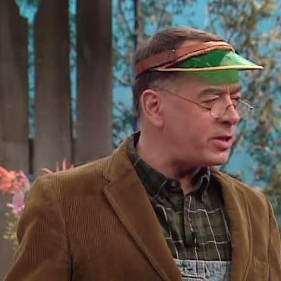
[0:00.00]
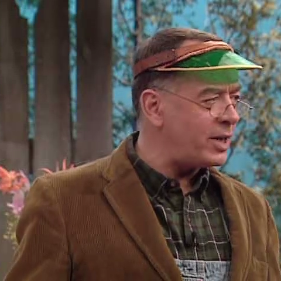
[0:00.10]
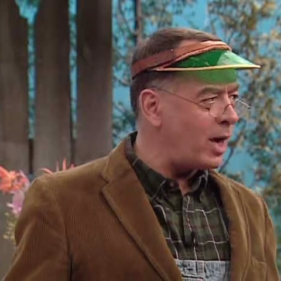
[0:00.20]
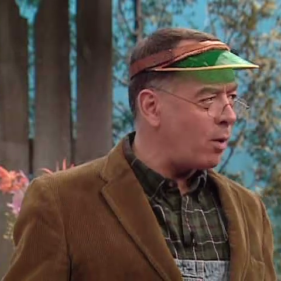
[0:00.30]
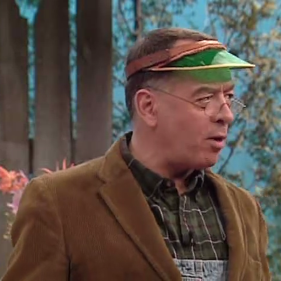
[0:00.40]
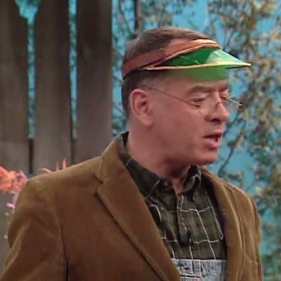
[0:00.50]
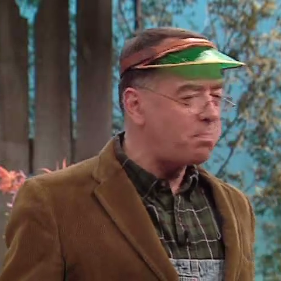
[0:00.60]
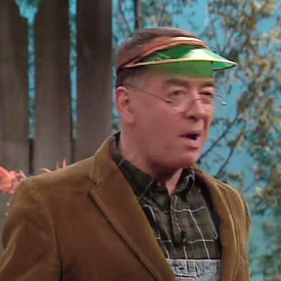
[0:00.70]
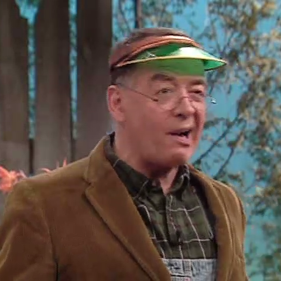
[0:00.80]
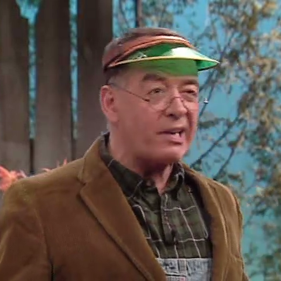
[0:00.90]
He now works
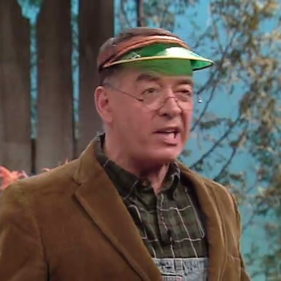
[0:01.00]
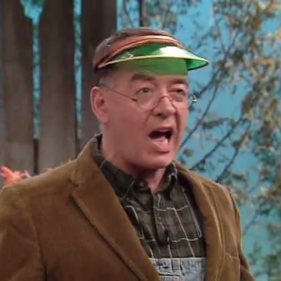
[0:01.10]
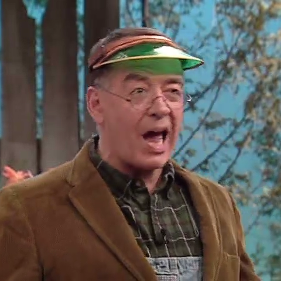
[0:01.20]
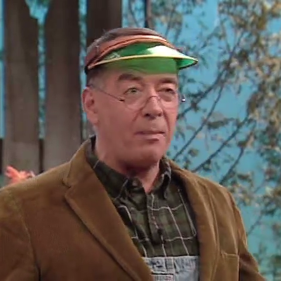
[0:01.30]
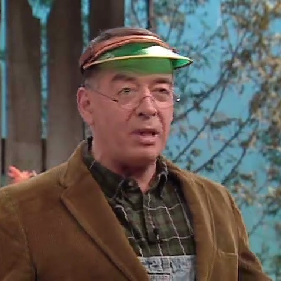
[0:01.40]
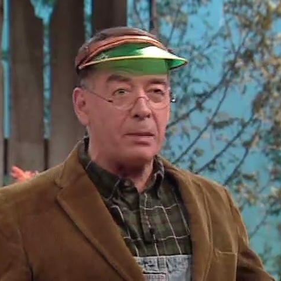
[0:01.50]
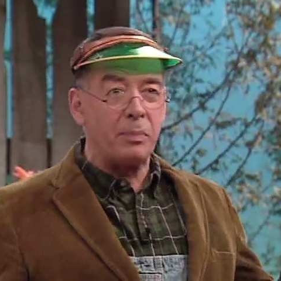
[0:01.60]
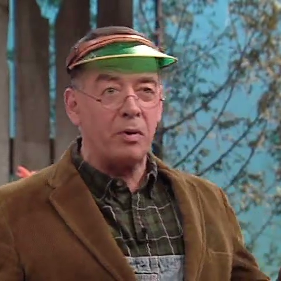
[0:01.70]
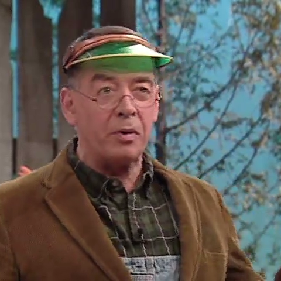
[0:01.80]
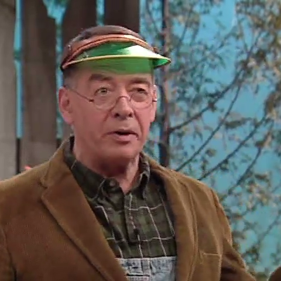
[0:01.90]
part-time at the
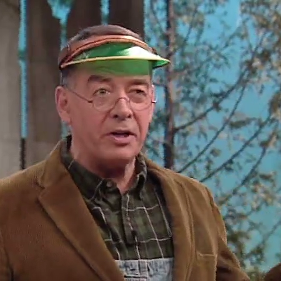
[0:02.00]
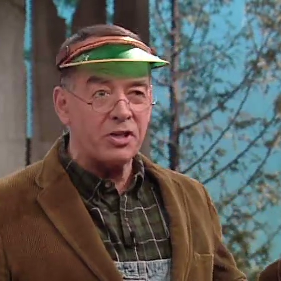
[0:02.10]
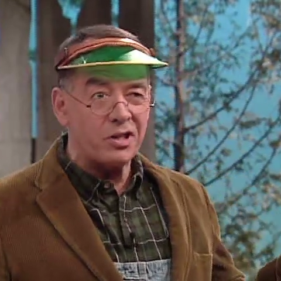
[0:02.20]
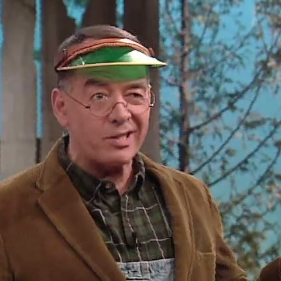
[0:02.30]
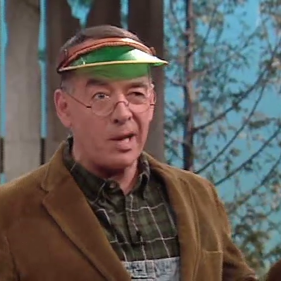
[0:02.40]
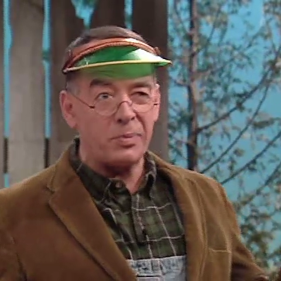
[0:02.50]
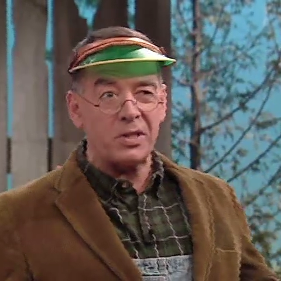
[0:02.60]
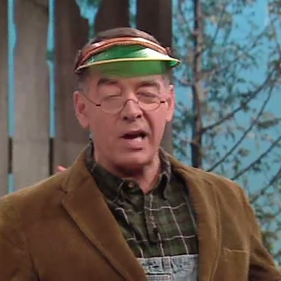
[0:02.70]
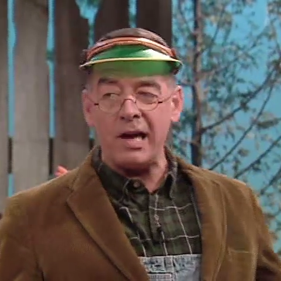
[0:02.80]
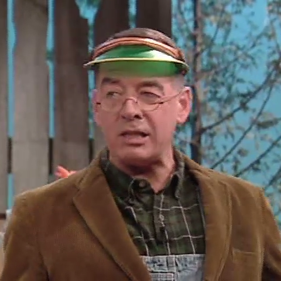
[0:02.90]
brokerage to
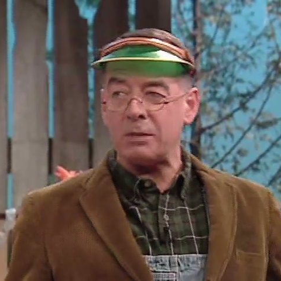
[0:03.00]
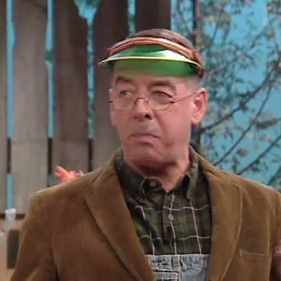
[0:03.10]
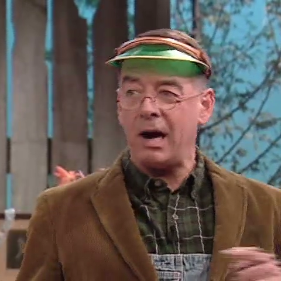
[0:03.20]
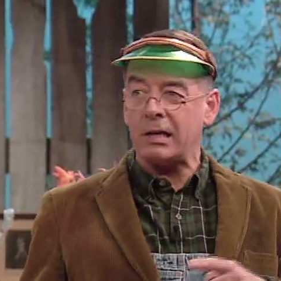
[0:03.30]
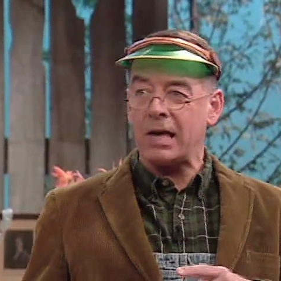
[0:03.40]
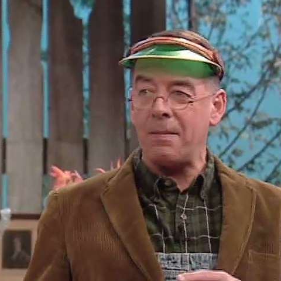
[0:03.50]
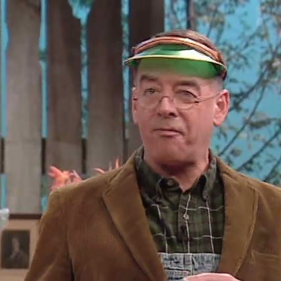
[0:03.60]
subsidize his part-time